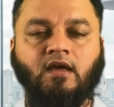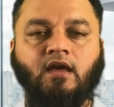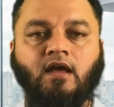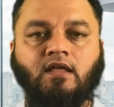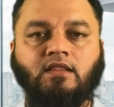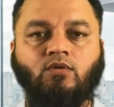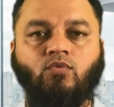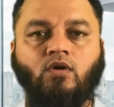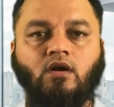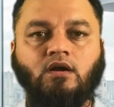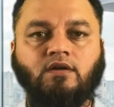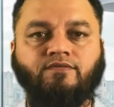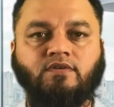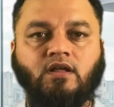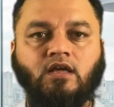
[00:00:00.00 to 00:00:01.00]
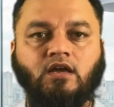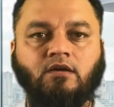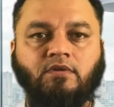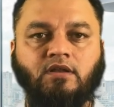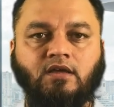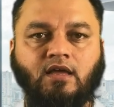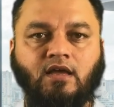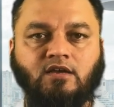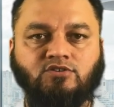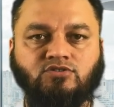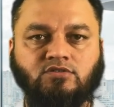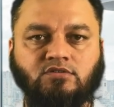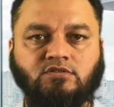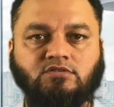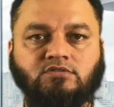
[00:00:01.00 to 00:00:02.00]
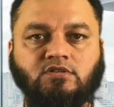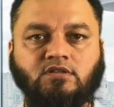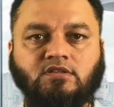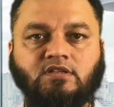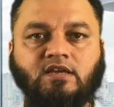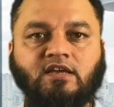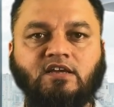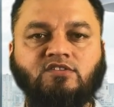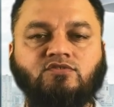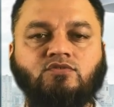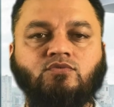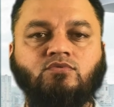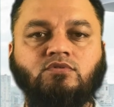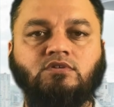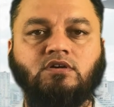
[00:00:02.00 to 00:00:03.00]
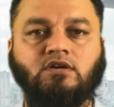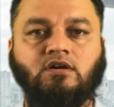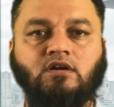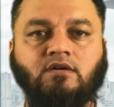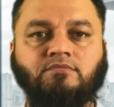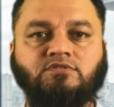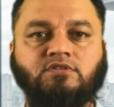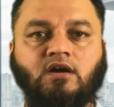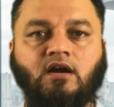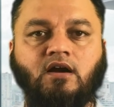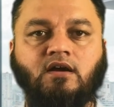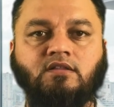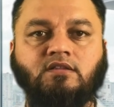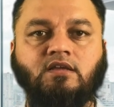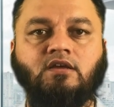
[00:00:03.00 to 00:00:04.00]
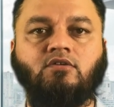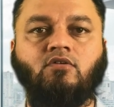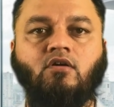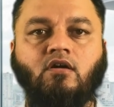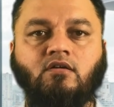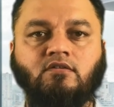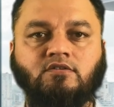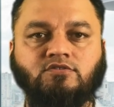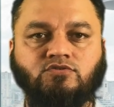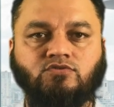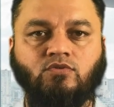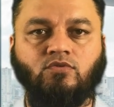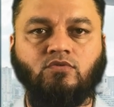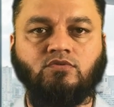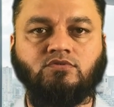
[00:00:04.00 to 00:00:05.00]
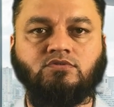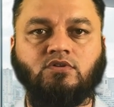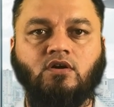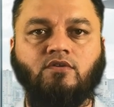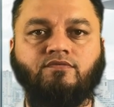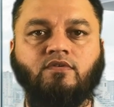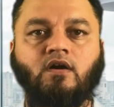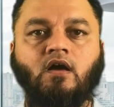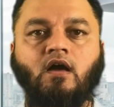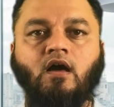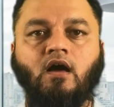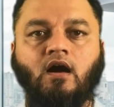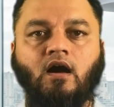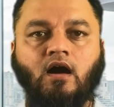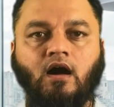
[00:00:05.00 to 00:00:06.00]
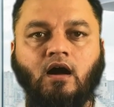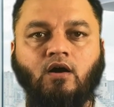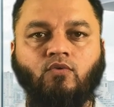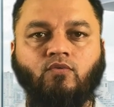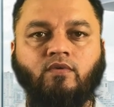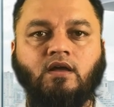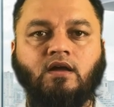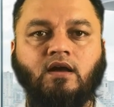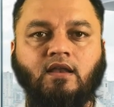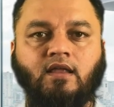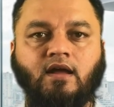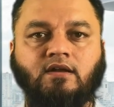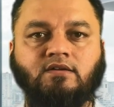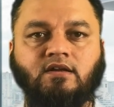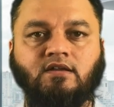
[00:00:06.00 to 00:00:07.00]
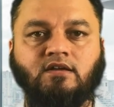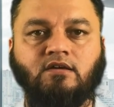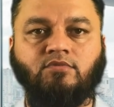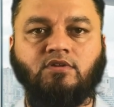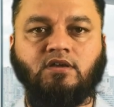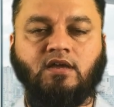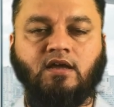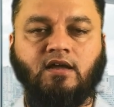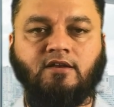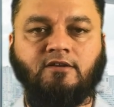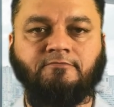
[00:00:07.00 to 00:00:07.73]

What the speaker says: In the world of telecommunications, these two terms are the cornerstones of how we connect and communicate.